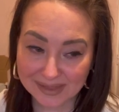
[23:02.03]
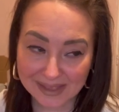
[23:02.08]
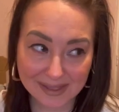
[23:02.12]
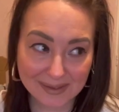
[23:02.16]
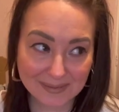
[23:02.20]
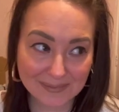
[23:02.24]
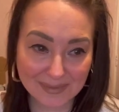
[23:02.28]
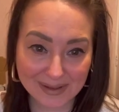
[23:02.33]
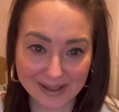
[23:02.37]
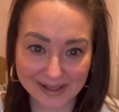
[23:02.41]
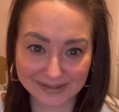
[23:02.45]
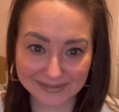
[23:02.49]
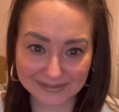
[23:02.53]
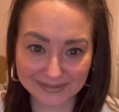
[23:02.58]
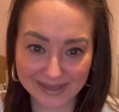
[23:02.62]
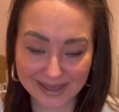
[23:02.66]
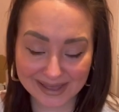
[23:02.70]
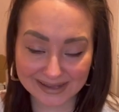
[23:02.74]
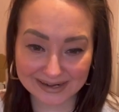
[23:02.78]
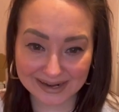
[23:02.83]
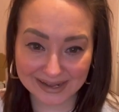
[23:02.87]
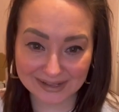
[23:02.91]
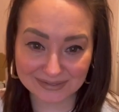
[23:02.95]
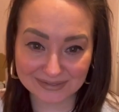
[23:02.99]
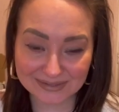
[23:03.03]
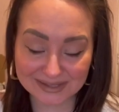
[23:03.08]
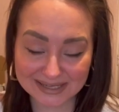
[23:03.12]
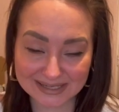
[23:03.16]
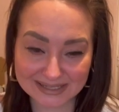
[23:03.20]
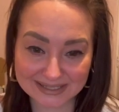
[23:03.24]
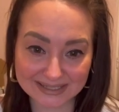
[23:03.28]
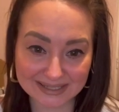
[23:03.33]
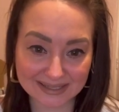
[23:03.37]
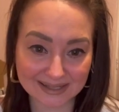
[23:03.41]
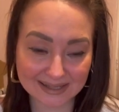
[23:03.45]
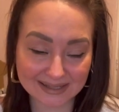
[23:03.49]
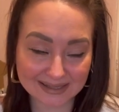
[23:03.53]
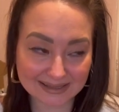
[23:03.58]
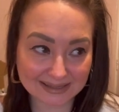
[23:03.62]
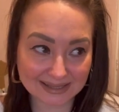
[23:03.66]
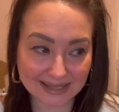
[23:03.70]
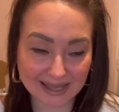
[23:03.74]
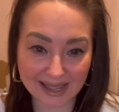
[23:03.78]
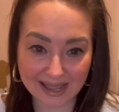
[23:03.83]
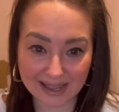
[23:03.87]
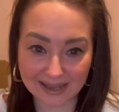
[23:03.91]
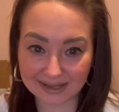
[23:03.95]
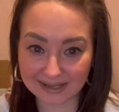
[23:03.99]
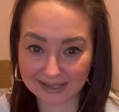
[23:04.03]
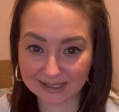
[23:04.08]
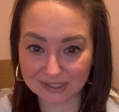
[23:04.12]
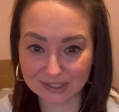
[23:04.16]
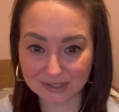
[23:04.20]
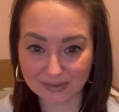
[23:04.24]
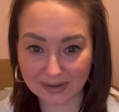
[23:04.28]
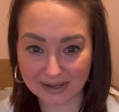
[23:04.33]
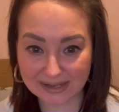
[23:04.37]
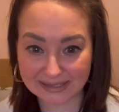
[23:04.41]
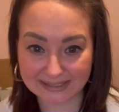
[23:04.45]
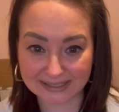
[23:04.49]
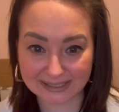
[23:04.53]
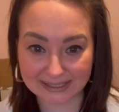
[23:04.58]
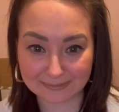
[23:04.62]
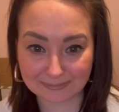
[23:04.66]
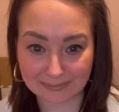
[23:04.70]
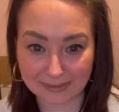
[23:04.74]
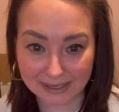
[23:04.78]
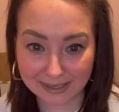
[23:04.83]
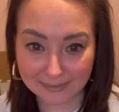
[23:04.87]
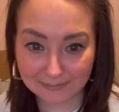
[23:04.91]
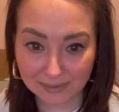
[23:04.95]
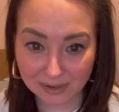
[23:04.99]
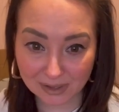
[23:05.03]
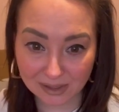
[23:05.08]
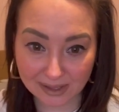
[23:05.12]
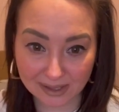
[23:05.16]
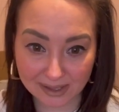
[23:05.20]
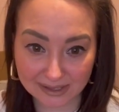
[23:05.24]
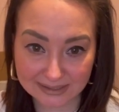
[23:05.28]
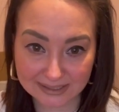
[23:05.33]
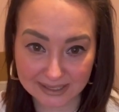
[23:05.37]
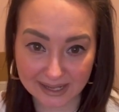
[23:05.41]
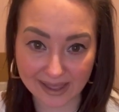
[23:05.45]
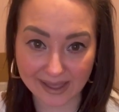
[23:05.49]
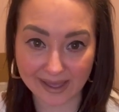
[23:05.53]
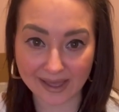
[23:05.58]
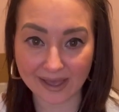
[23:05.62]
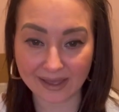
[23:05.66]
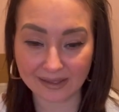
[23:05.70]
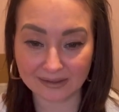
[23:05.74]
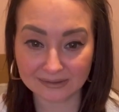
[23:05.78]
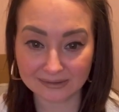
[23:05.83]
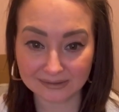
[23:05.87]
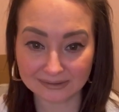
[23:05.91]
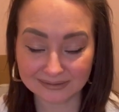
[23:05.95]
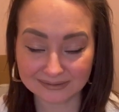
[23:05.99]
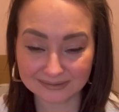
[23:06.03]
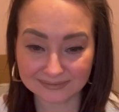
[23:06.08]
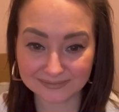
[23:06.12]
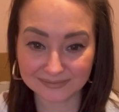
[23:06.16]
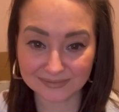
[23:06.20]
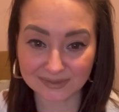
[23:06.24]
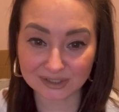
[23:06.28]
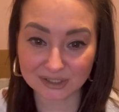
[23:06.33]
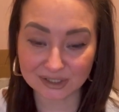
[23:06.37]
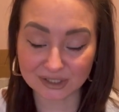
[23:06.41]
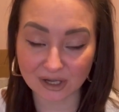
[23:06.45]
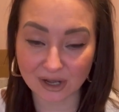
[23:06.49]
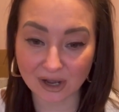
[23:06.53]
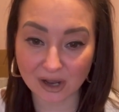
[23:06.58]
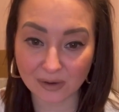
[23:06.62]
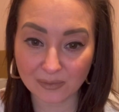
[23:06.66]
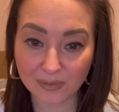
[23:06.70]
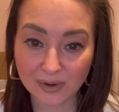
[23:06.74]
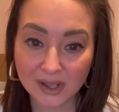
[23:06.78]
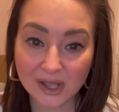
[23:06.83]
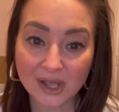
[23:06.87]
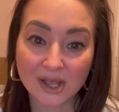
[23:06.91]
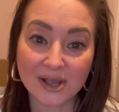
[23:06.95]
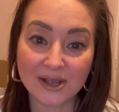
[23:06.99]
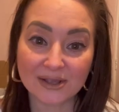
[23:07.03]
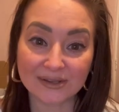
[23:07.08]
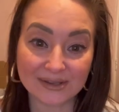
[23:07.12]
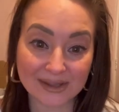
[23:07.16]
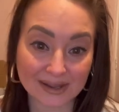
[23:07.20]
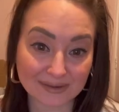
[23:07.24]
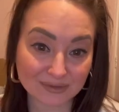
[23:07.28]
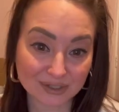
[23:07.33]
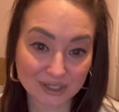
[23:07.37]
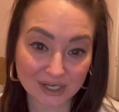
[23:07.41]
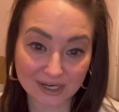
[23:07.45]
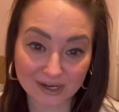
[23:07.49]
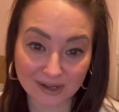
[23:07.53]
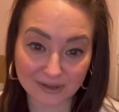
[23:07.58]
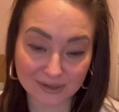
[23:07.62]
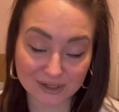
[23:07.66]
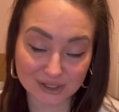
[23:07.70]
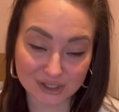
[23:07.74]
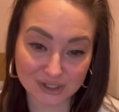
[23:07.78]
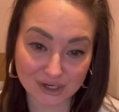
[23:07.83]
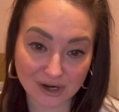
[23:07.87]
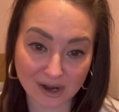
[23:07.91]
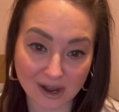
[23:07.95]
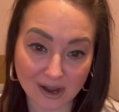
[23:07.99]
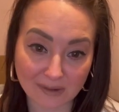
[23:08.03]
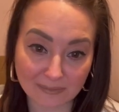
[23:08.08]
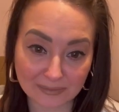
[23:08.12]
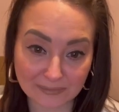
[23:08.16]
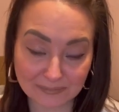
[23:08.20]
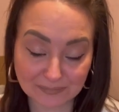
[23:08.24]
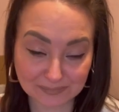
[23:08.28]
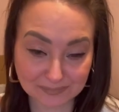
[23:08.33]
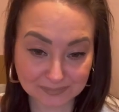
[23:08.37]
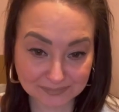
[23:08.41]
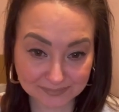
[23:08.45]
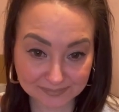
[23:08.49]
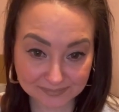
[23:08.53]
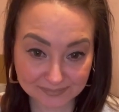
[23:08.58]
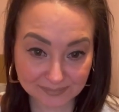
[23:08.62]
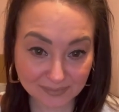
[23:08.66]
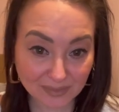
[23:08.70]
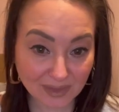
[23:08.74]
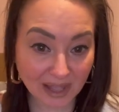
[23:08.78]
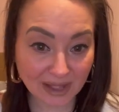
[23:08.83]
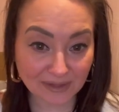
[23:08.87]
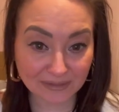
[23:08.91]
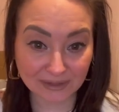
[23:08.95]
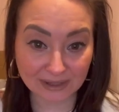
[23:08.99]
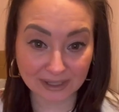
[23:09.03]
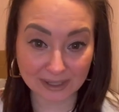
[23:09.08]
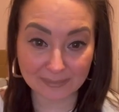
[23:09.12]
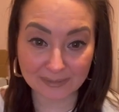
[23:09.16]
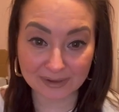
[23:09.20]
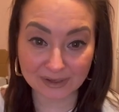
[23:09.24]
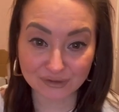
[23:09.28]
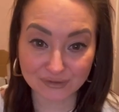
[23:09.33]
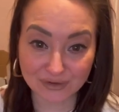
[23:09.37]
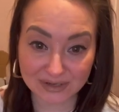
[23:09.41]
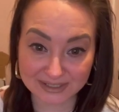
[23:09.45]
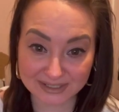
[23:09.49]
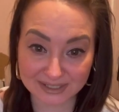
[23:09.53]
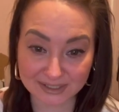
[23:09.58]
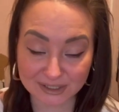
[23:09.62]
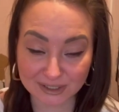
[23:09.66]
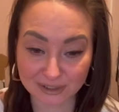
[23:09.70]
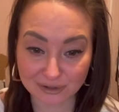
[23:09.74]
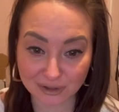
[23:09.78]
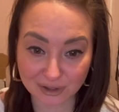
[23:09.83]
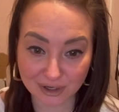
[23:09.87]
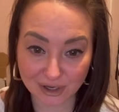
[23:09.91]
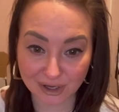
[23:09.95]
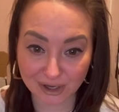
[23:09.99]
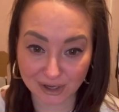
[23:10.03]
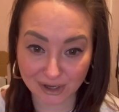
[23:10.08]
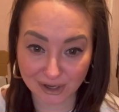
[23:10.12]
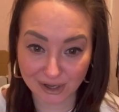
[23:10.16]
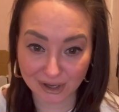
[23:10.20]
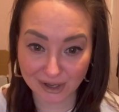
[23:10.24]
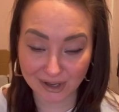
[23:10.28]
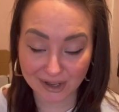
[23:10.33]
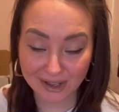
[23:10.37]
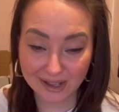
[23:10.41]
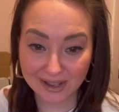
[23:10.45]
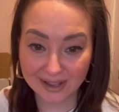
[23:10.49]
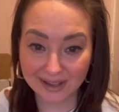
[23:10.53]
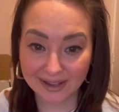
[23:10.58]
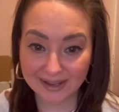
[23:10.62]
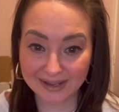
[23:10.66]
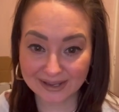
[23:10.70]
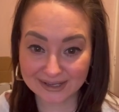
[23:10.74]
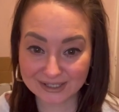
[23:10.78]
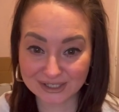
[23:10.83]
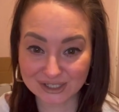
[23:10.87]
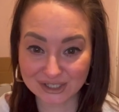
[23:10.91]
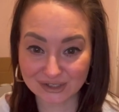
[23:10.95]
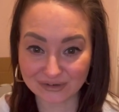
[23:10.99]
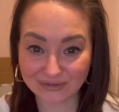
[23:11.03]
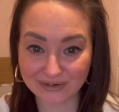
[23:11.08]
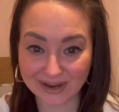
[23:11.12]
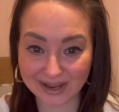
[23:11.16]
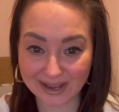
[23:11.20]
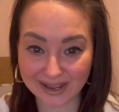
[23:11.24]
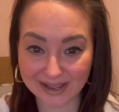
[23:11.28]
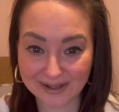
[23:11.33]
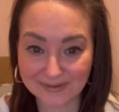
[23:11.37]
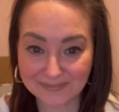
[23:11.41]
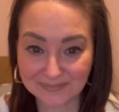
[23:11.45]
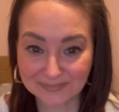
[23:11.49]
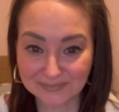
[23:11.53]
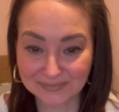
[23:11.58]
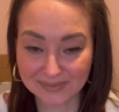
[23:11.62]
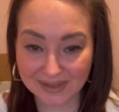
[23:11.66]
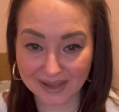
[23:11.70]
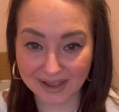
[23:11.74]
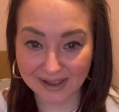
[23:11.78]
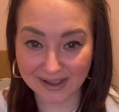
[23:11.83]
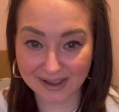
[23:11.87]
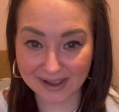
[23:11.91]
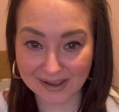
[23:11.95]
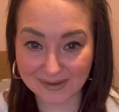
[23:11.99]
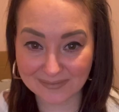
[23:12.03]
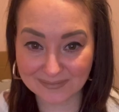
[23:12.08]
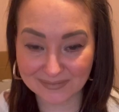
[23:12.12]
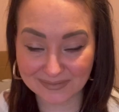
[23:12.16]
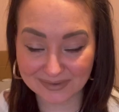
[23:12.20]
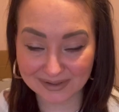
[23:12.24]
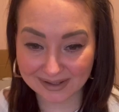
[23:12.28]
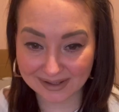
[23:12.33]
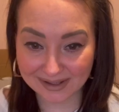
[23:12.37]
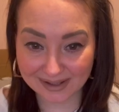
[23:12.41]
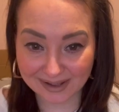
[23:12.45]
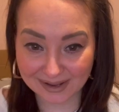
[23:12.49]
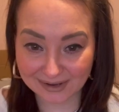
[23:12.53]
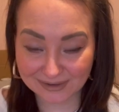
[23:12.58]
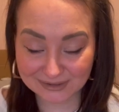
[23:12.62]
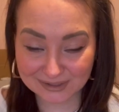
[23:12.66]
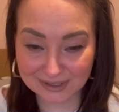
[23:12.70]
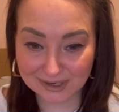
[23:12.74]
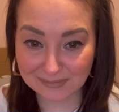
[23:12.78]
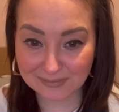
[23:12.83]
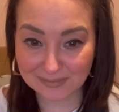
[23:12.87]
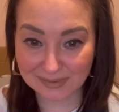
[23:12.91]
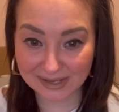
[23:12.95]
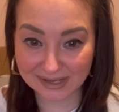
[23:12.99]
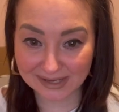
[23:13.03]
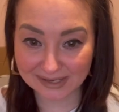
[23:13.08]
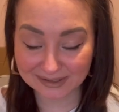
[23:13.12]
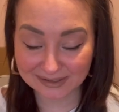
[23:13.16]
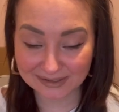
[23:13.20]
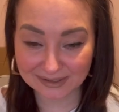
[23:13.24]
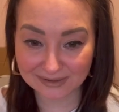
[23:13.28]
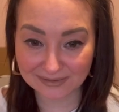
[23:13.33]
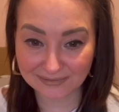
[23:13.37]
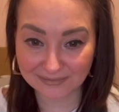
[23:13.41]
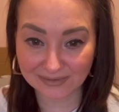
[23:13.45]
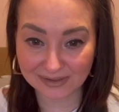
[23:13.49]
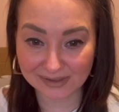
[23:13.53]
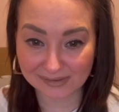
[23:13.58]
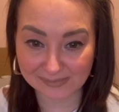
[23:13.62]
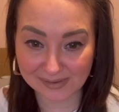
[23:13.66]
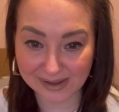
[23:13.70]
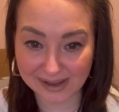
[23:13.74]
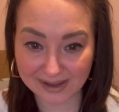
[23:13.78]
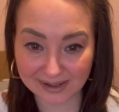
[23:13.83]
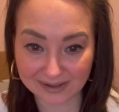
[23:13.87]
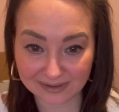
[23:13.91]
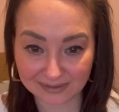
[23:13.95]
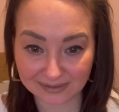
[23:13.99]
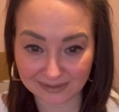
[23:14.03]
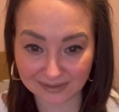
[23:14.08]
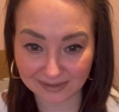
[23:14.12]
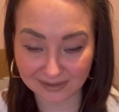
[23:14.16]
back then, and they're hanging 26 people a day. So yep, she got the job. I think it'd be interesting to look at her history and her being a female